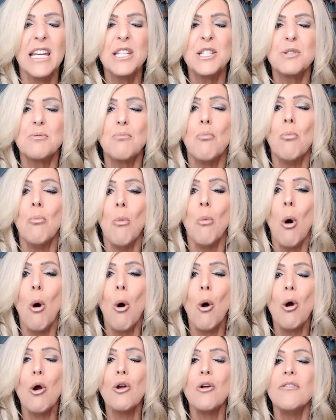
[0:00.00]
it's
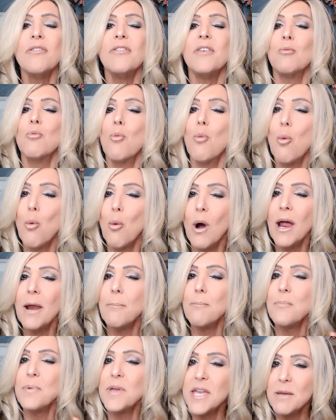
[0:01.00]
more than
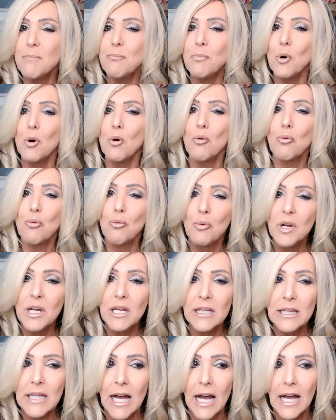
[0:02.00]
what people
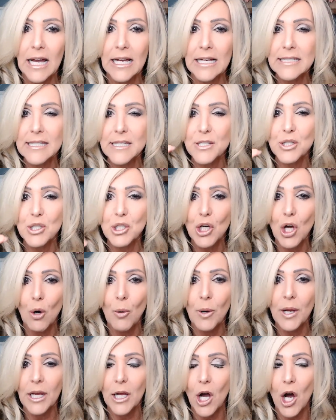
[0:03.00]
realize is
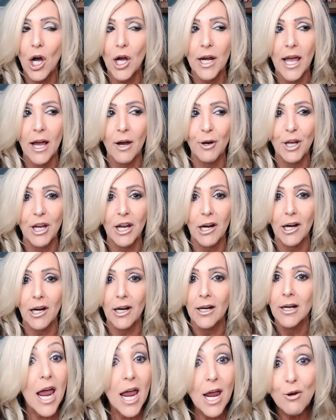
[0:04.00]
going on out
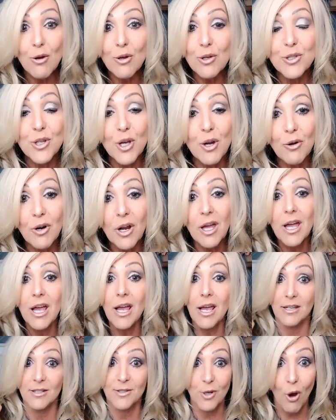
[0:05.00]
here. Arizona
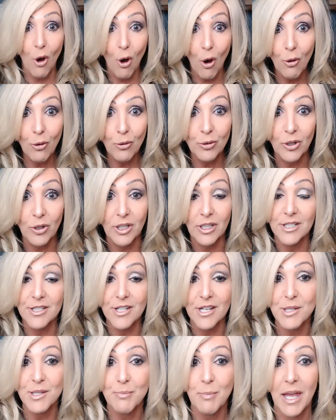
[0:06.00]
has only
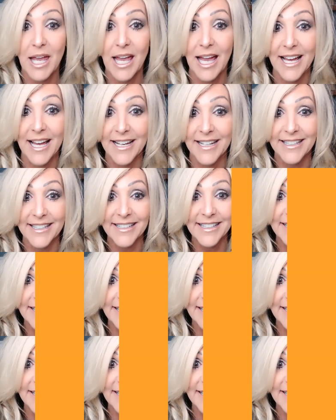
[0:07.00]
just begun.